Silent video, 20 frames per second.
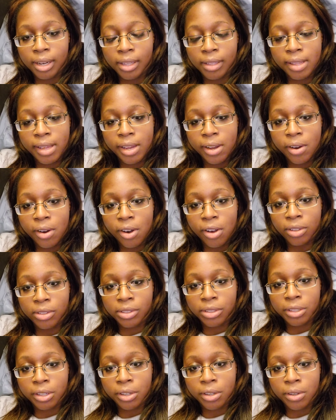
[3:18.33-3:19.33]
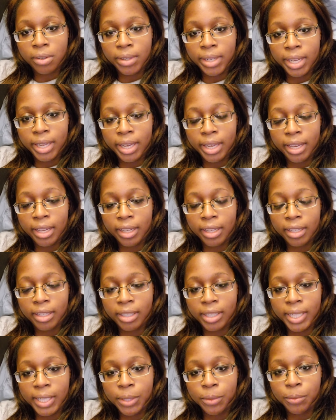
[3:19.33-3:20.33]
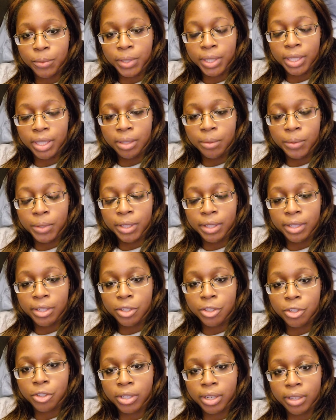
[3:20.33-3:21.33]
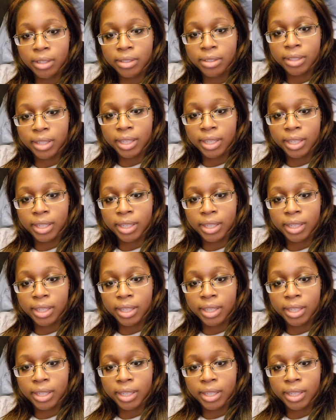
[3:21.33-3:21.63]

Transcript: They also can get really, really stressed.